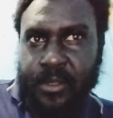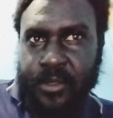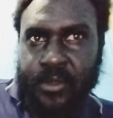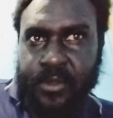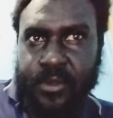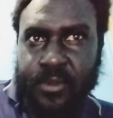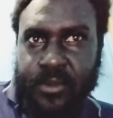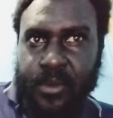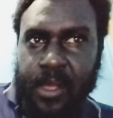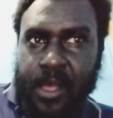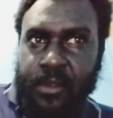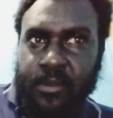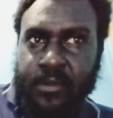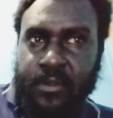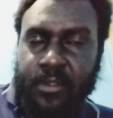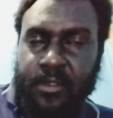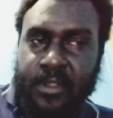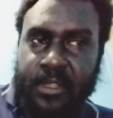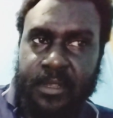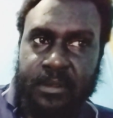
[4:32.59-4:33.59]
So out
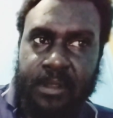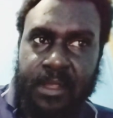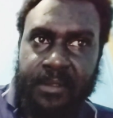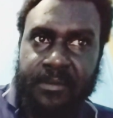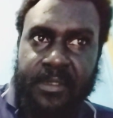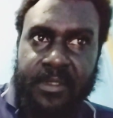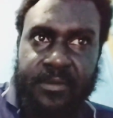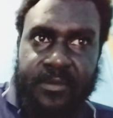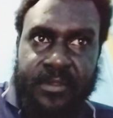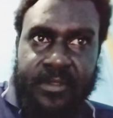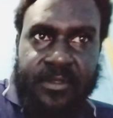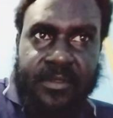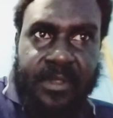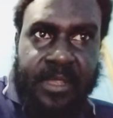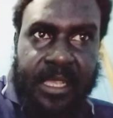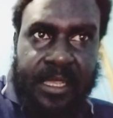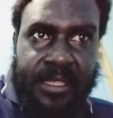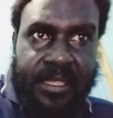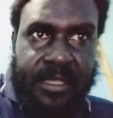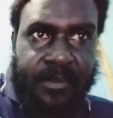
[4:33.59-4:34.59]
long this la views
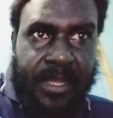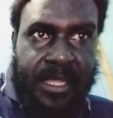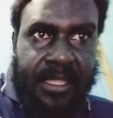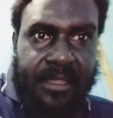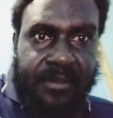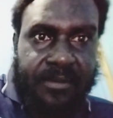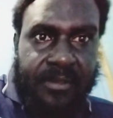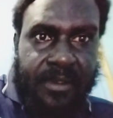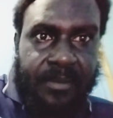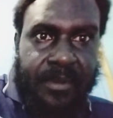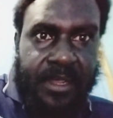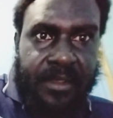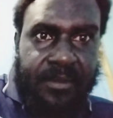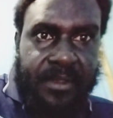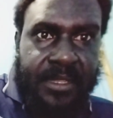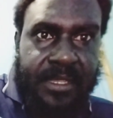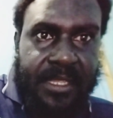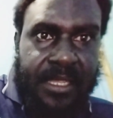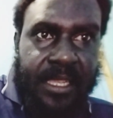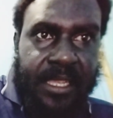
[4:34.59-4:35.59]
estimated revenue
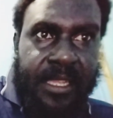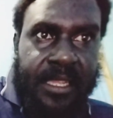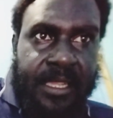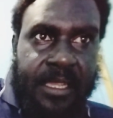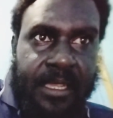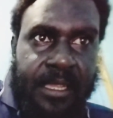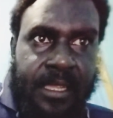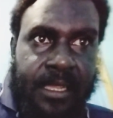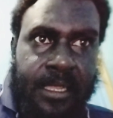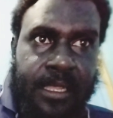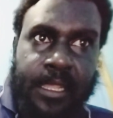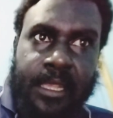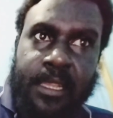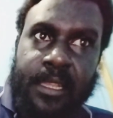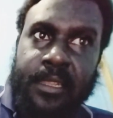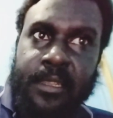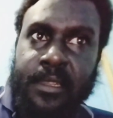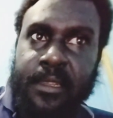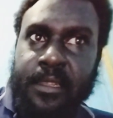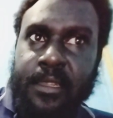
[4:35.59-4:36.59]
is yeah
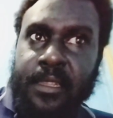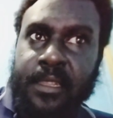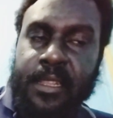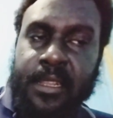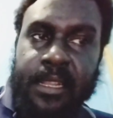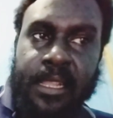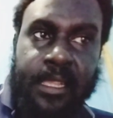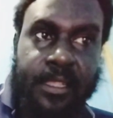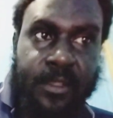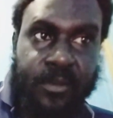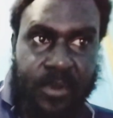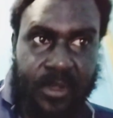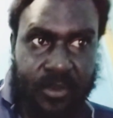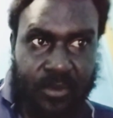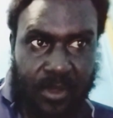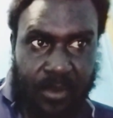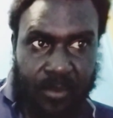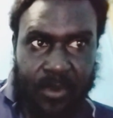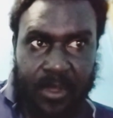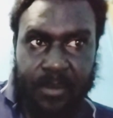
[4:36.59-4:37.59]
1991
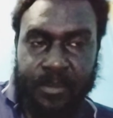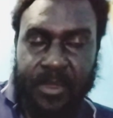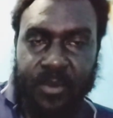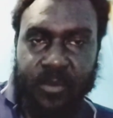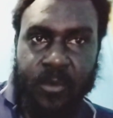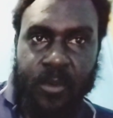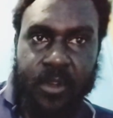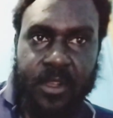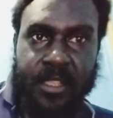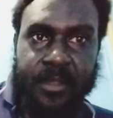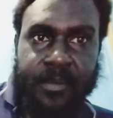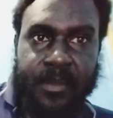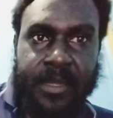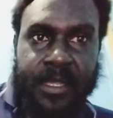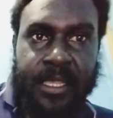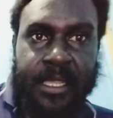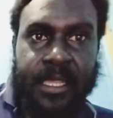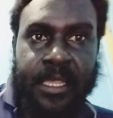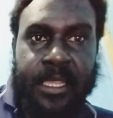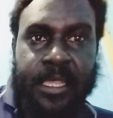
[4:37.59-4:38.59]
to yeah, when me working.
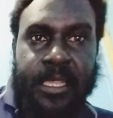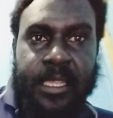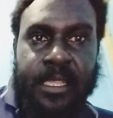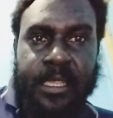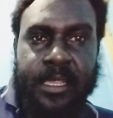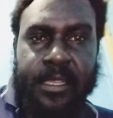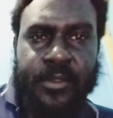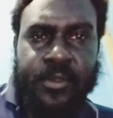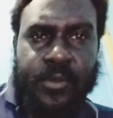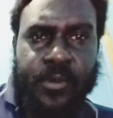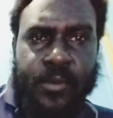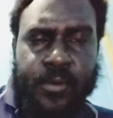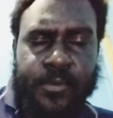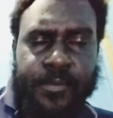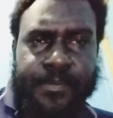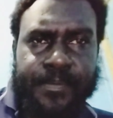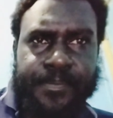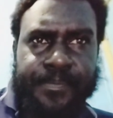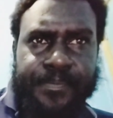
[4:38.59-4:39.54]
Yeah, so